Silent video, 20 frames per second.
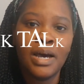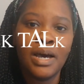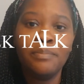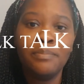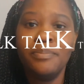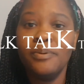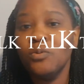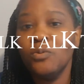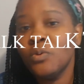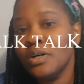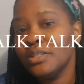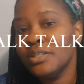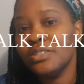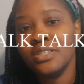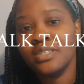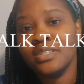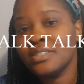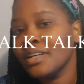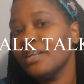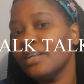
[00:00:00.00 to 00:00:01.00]
be one
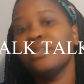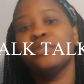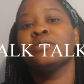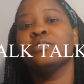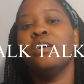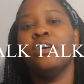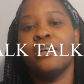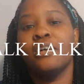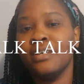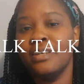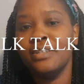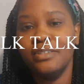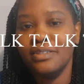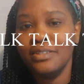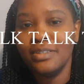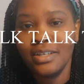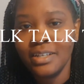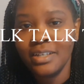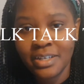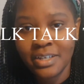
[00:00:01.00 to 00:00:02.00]
just scared to talk in
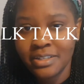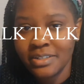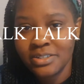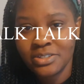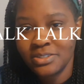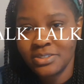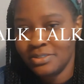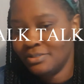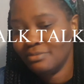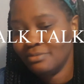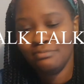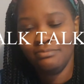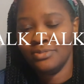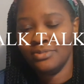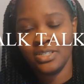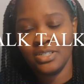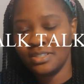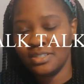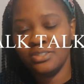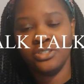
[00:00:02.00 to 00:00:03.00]
English
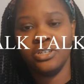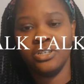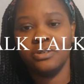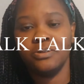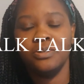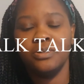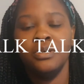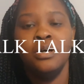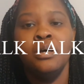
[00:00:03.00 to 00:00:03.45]
just in general.